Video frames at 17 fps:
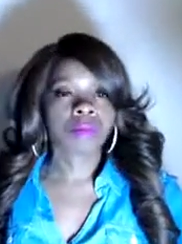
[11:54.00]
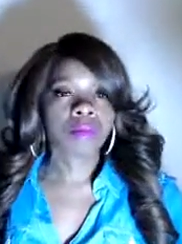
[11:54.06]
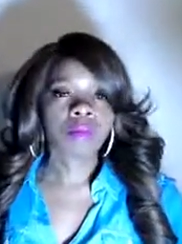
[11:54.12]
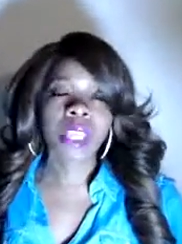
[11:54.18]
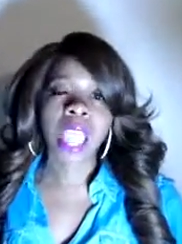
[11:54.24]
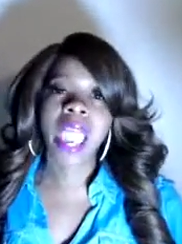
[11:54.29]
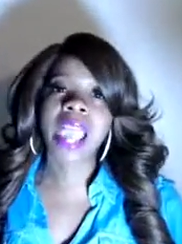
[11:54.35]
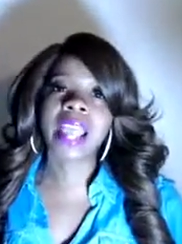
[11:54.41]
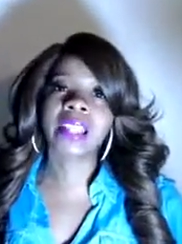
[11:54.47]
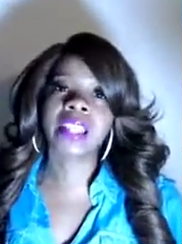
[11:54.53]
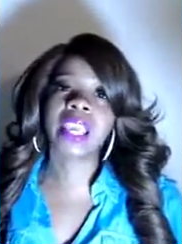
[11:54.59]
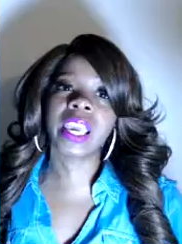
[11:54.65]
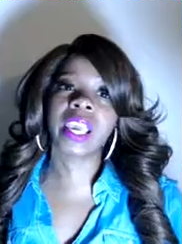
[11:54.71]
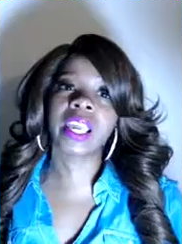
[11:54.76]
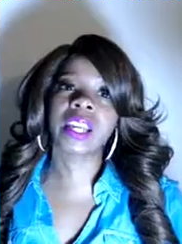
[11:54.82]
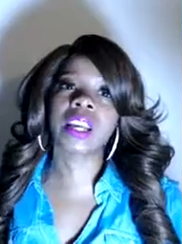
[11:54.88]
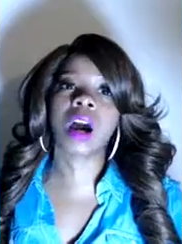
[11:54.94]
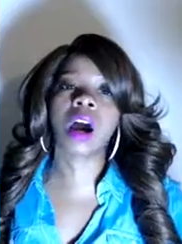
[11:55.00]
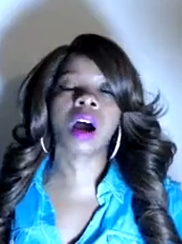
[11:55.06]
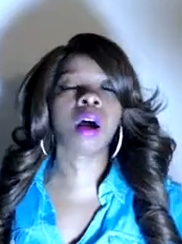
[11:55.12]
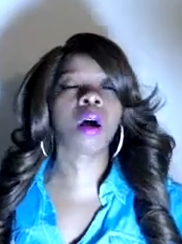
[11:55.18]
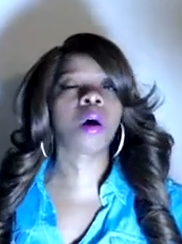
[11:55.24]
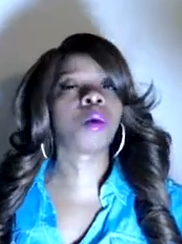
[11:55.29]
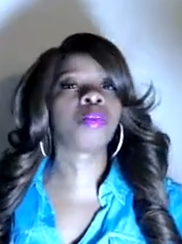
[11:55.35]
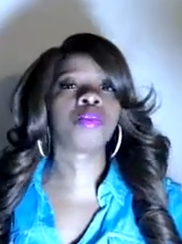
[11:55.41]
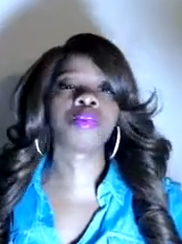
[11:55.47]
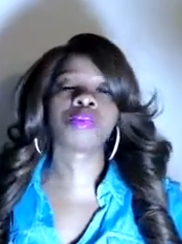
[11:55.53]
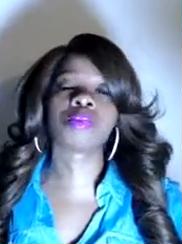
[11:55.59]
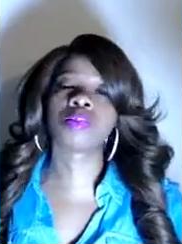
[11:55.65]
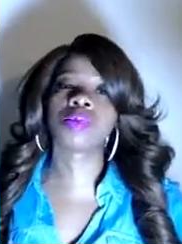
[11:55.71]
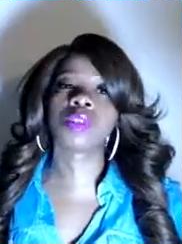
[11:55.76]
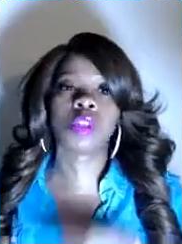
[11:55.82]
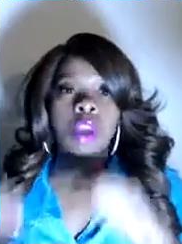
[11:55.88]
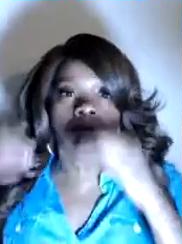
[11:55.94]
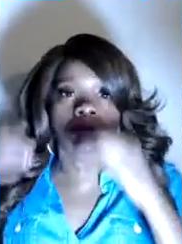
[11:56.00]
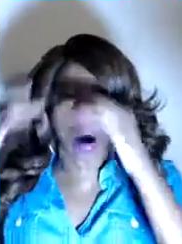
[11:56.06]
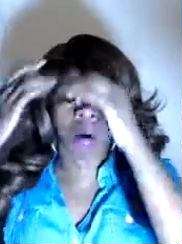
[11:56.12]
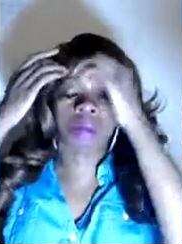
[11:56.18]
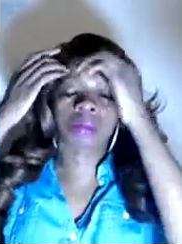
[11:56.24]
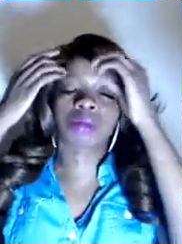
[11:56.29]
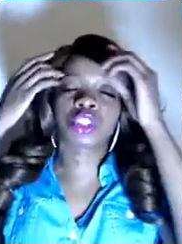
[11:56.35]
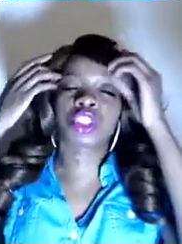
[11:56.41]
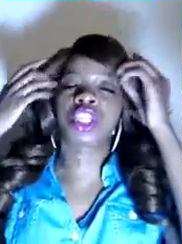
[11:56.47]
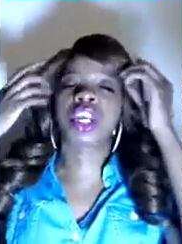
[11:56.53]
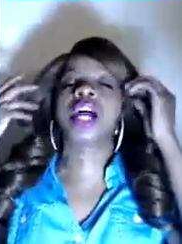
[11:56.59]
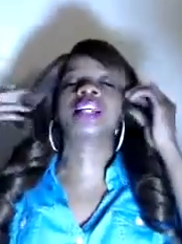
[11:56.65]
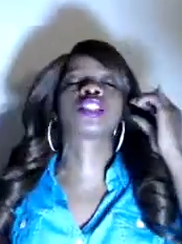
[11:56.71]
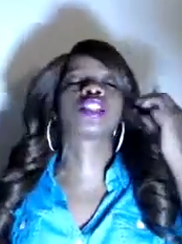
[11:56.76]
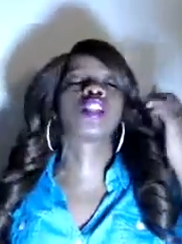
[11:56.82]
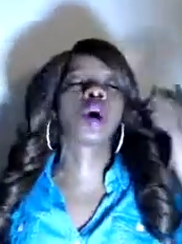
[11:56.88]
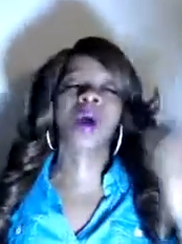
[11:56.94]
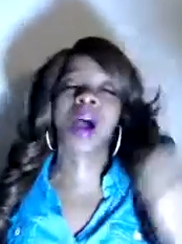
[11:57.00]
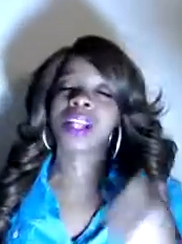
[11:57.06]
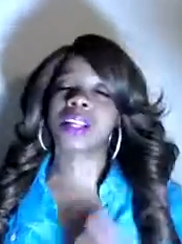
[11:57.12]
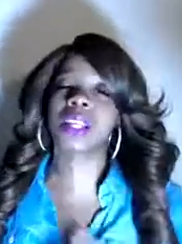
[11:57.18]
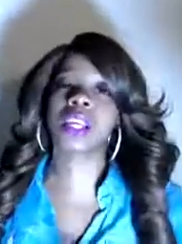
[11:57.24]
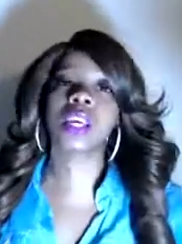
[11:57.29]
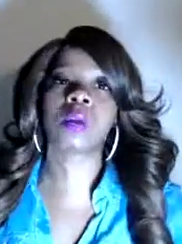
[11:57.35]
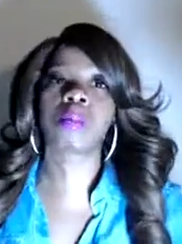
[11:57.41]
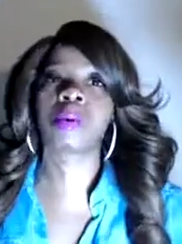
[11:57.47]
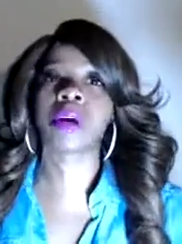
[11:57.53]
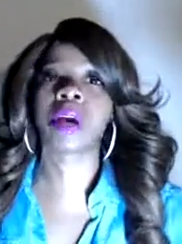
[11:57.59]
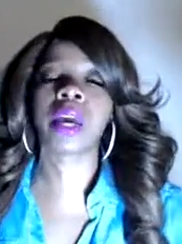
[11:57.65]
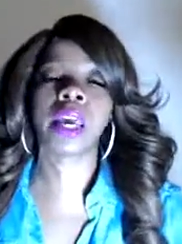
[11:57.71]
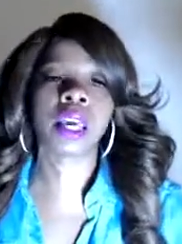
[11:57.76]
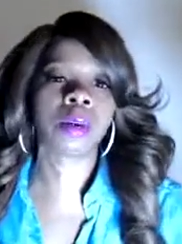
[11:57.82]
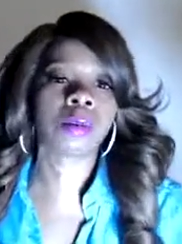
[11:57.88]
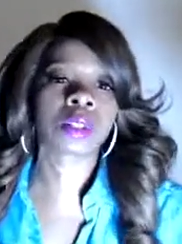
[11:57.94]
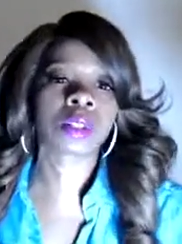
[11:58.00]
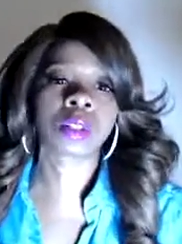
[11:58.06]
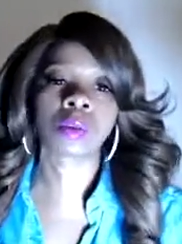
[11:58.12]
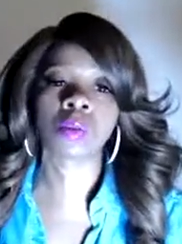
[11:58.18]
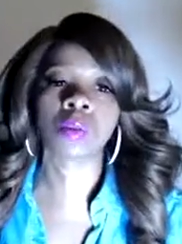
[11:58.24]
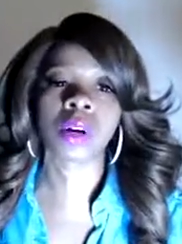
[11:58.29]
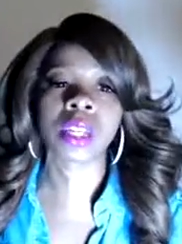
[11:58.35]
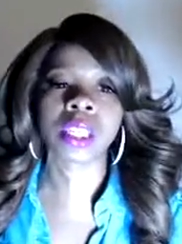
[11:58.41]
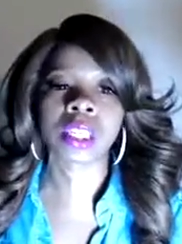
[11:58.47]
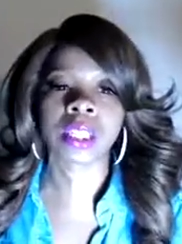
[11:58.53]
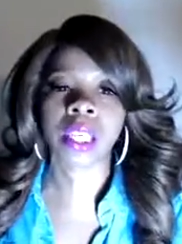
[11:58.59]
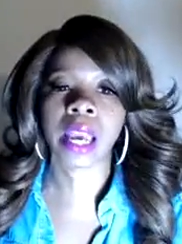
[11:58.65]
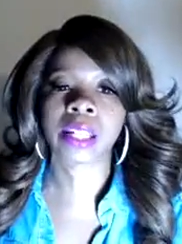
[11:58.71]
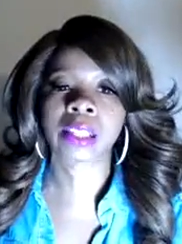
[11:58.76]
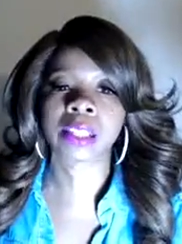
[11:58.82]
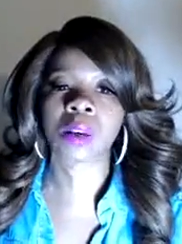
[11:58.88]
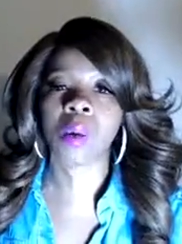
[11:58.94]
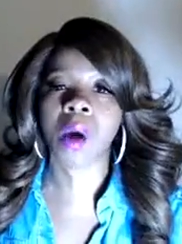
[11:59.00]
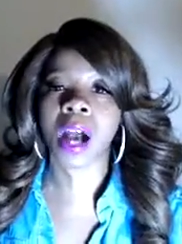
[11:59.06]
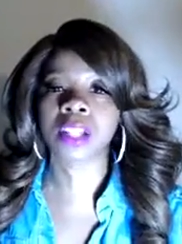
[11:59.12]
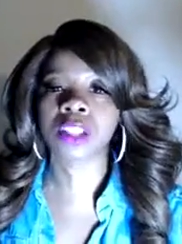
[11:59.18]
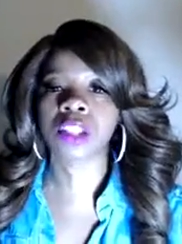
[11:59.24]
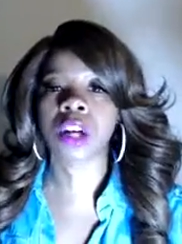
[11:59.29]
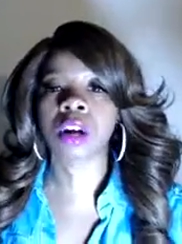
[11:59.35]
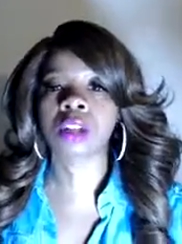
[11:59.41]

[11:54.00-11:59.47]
And then you know, she has no idea, but it was really sad to watch her.